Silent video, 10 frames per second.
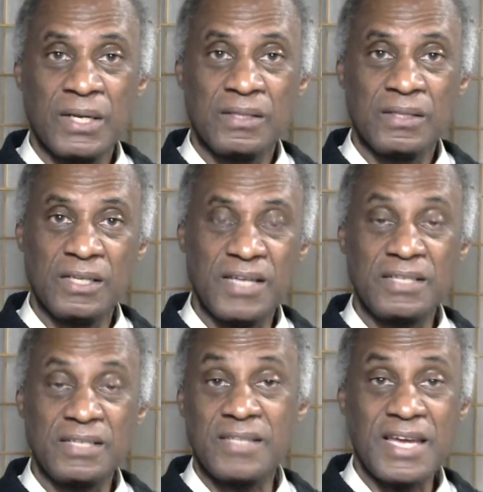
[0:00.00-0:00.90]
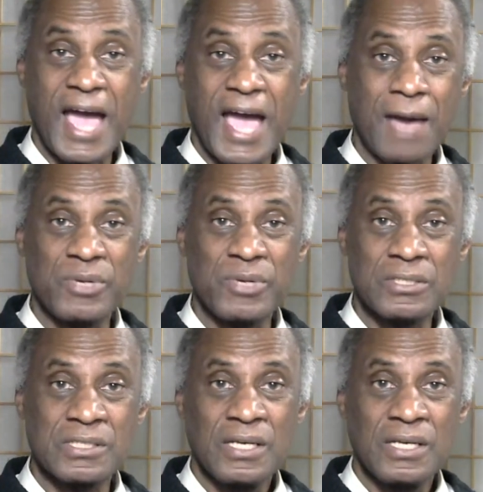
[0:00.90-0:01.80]
day-to-day
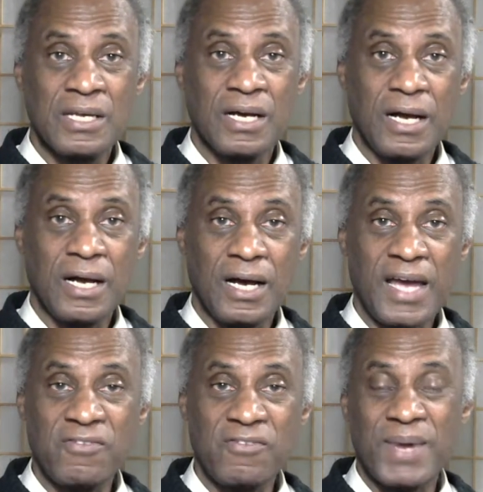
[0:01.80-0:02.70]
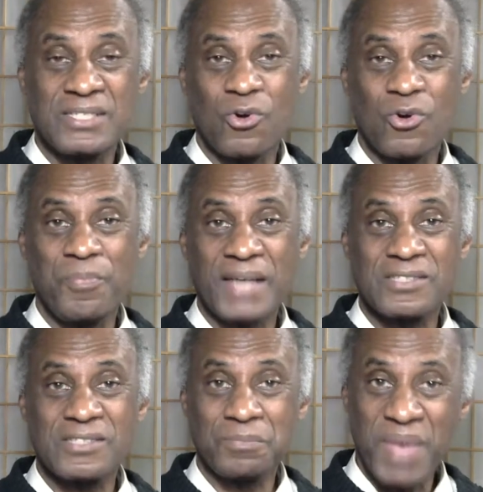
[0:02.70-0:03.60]
habits. Everybody's going back
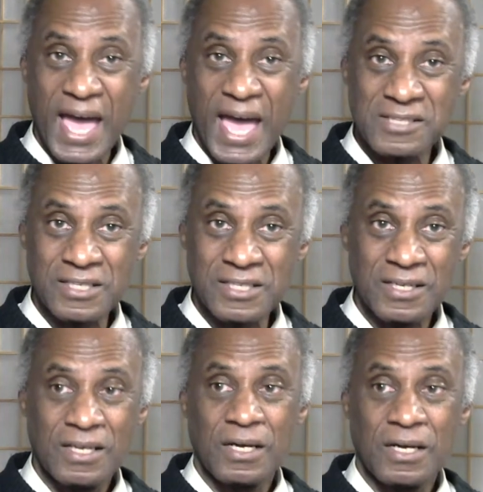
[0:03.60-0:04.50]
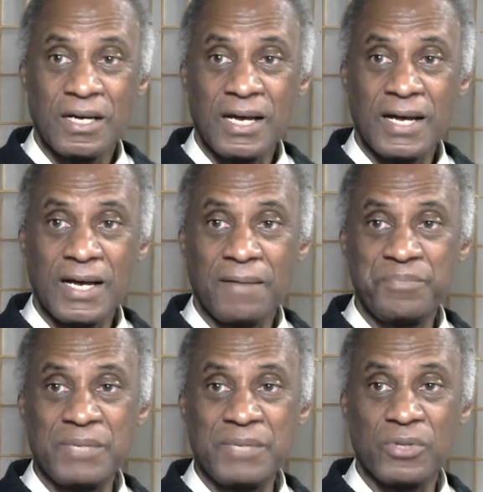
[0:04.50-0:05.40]
to the mask.
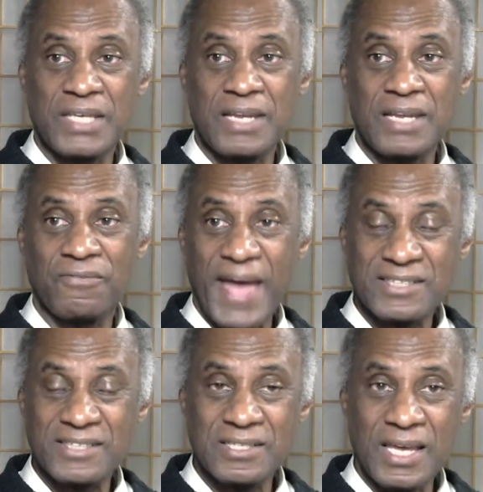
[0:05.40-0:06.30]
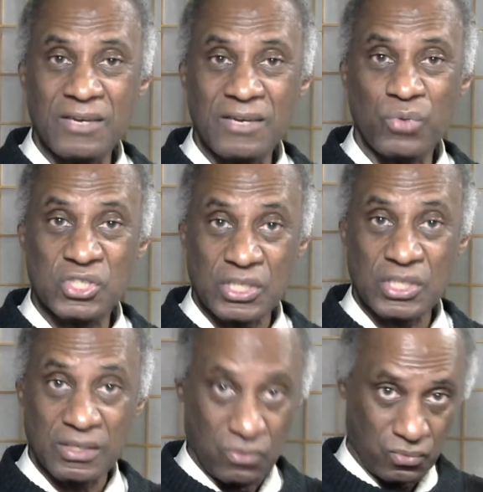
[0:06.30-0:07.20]
People are getting vaccinated, which
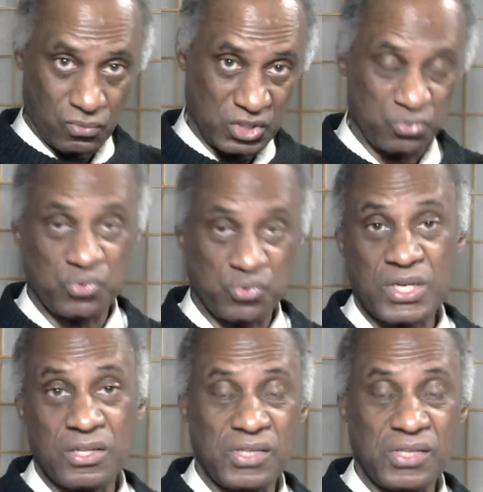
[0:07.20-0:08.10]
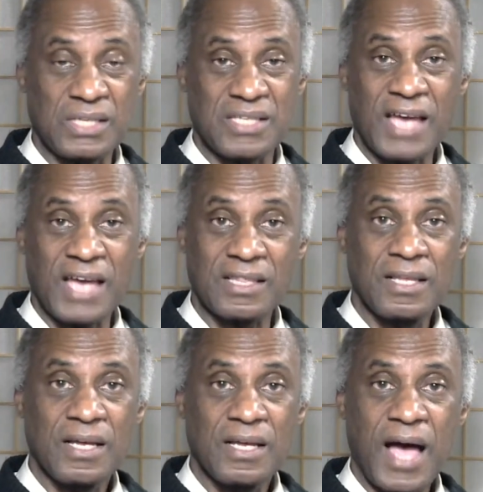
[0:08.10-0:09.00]
was one of the things that
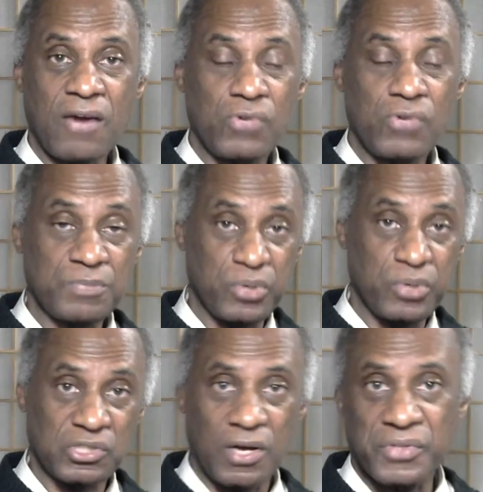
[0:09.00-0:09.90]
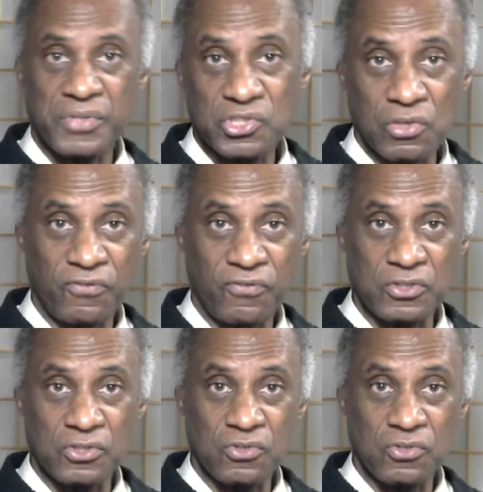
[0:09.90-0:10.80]
I always push on this show for you
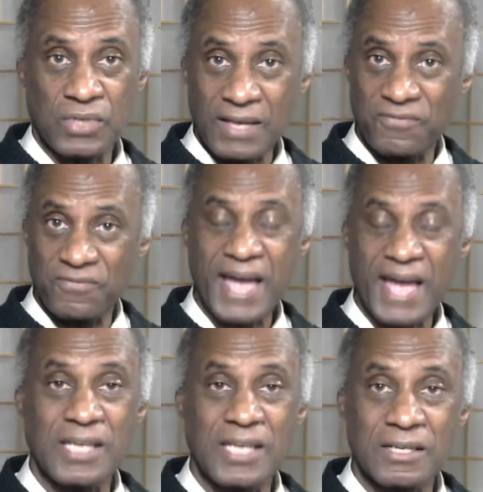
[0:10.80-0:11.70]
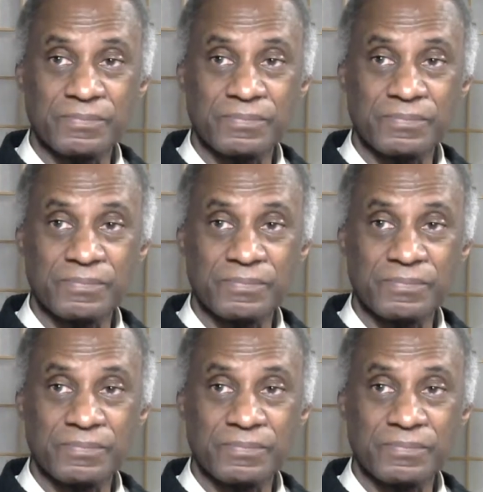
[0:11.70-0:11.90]
to do, to get vaccinated.